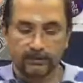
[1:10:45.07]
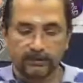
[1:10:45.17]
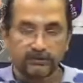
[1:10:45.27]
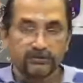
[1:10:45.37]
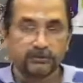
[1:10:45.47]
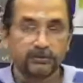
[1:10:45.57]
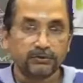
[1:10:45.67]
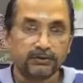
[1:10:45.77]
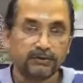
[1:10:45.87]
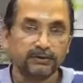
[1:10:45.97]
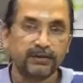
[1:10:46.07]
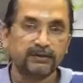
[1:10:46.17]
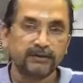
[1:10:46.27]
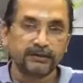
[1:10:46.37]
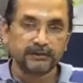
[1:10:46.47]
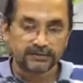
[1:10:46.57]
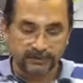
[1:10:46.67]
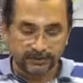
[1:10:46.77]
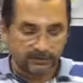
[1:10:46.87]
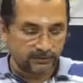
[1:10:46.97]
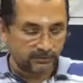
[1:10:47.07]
So I'm going to do it on the other Ganesha here.